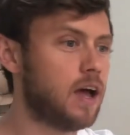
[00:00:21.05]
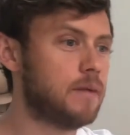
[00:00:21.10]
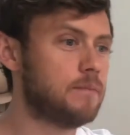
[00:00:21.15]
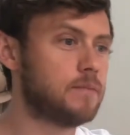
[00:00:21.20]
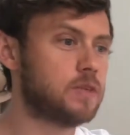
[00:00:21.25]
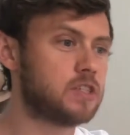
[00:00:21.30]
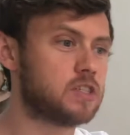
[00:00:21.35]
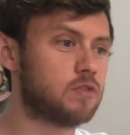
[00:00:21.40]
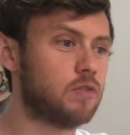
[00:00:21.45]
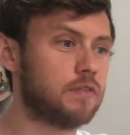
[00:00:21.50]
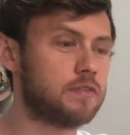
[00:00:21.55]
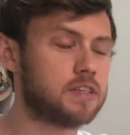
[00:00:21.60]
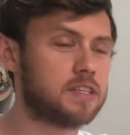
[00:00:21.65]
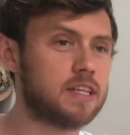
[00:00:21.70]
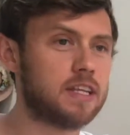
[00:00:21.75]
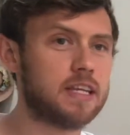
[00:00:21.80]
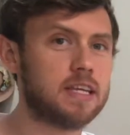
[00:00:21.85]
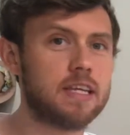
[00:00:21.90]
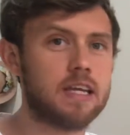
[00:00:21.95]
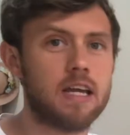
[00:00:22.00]
So
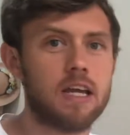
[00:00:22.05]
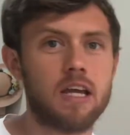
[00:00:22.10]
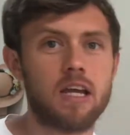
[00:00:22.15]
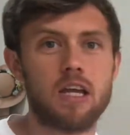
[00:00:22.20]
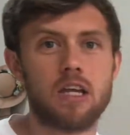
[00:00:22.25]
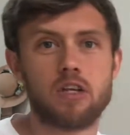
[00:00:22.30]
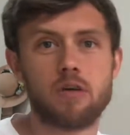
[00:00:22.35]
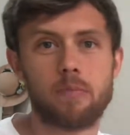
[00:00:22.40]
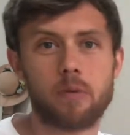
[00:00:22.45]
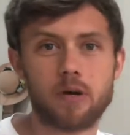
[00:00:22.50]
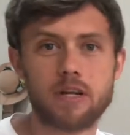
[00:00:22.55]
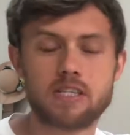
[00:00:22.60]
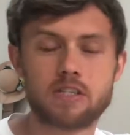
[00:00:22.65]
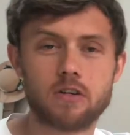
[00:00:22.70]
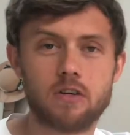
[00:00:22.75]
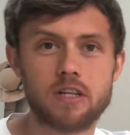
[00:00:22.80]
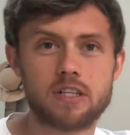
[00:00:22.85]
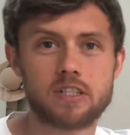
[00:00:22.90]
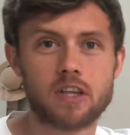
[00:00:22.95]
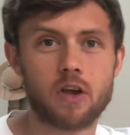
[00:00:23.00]
obviously your body's got
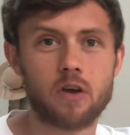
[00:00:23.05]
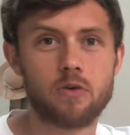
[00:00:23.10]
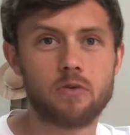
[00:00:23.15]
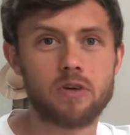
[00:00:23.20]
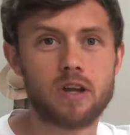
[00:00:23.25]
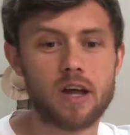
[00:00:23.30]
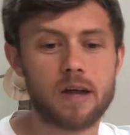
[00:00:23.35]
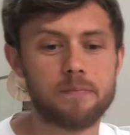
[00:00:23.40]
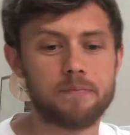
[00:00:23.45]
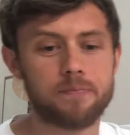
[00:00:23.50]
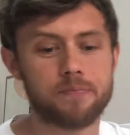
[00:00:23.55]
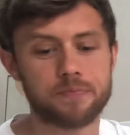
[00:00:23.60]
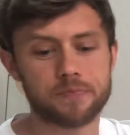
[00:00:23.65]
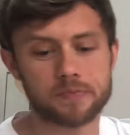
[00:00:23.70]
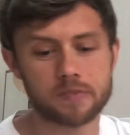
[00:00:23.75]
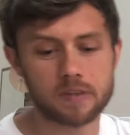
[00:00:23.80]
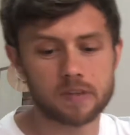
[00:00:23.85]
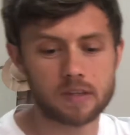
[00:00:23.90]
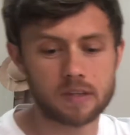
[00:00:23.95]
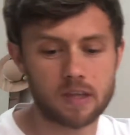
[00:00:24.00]
its own
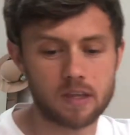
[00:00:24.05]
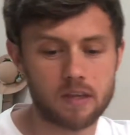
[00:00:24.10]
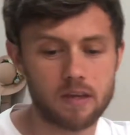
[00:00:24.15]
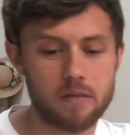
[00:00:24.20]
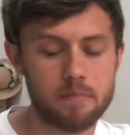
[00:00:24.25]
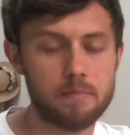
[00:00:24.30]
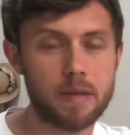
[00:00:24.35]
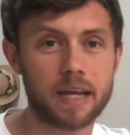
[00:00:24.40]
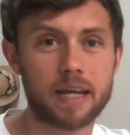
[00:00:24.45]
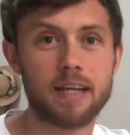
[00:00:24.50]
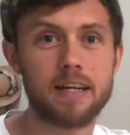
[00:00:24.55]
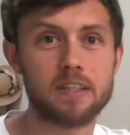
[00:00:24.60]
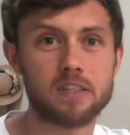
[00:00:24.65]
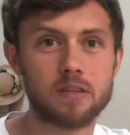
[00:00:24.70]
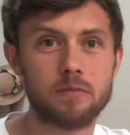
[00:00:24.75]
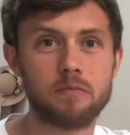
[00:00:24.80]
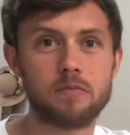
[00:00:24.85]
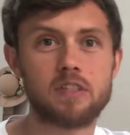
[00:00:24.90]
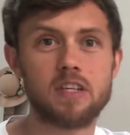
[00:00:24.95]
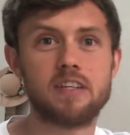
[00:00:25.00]

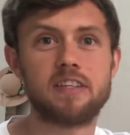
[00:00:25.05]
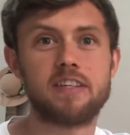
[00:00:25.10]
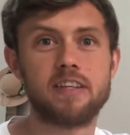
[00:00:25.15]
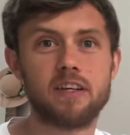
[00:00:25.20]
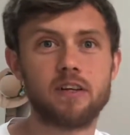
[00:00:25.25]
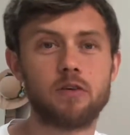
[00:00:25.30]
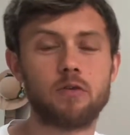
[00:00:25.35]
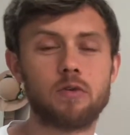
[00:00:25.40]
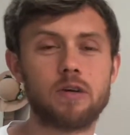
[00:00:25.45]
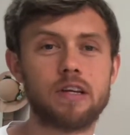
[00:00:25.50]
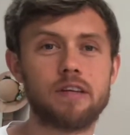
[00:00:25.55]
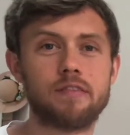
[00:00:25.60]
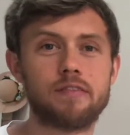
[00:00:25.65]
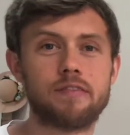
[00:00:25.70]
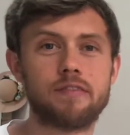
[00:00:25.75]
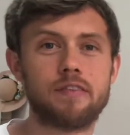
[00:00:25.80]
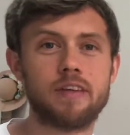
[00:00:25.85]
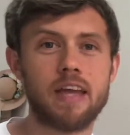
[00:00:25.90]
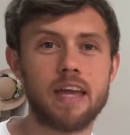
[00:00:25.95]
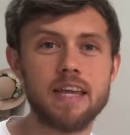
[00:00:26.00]
mechanism to deal
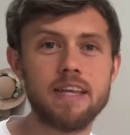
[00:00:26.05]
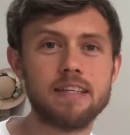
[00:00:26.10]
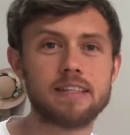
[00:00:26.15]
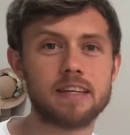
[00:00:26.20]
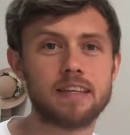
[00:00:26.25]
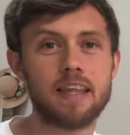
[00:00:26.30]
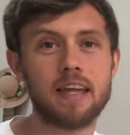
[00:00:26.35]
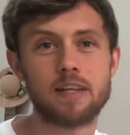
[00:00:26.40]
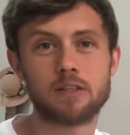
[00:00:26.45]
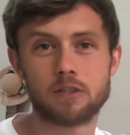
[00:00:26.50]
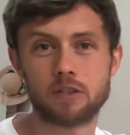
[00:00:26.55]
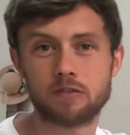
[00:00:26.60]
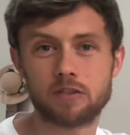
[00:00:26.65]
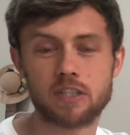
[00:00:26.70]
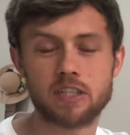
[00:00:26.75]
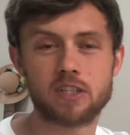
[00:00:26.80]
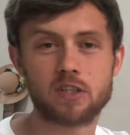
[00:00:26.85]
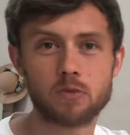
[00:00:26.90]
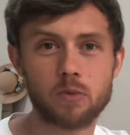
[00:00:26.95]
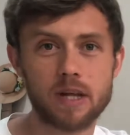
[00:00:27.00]
with heat, and that is obviously
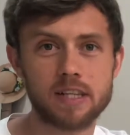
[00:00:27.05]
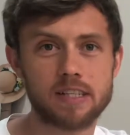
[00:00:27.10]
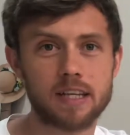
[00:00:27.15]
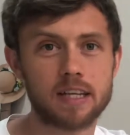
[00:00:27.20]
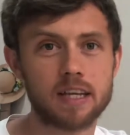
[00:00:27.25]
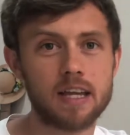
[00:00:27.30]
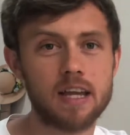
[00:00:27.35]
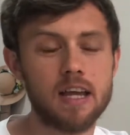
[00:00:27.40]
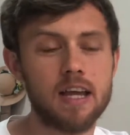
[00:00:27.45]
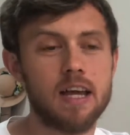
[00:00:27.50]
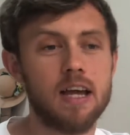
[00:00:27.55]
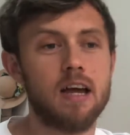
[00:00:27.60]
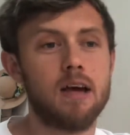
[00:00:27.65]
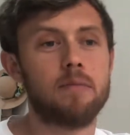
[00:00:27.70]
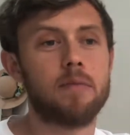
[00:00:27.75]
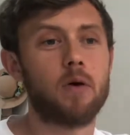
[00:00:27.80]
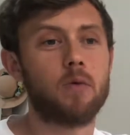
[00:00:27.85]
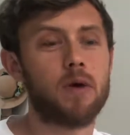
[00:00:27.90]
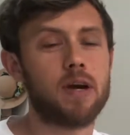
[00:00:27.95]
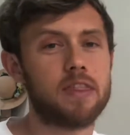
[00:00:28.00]
sweating.
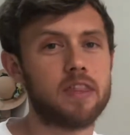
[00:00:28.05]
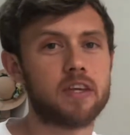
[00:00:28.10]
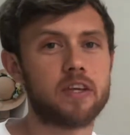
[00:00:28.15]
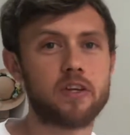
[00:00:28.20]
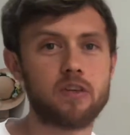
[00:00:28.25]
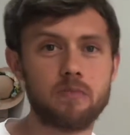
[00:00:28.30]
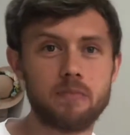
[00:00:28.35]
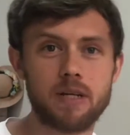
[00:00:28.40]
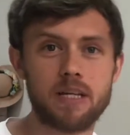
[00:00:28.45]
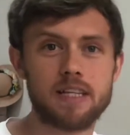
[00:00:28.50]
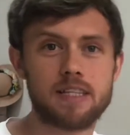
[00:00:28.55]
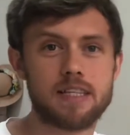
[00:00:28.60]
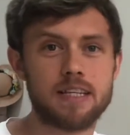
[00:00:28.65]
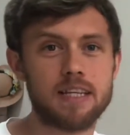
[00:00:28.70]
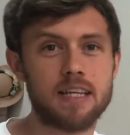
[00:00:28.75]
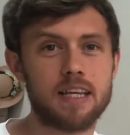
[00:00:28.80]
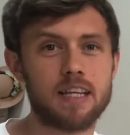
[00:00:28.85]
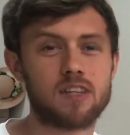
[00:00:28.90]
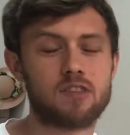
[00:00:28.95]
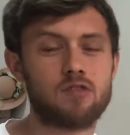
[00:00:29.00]
But when the humidity
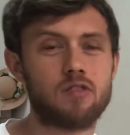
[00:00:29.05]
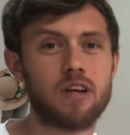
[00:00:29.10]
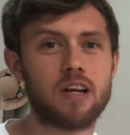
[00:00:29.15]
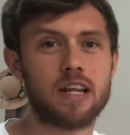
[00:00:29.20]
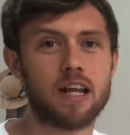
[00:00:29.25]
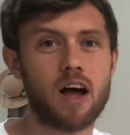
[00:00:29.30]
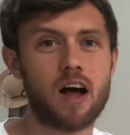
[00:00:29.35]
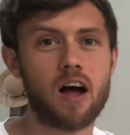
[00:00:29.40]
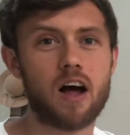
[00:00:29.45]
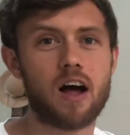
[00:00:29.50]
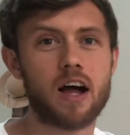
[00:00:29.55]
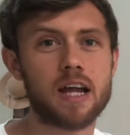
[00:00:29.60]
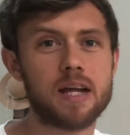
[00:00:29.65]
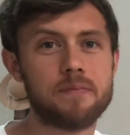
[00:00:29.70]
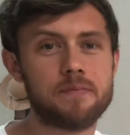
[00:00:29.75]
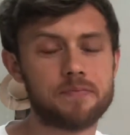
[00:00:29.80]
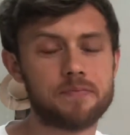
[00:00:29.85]
is really high,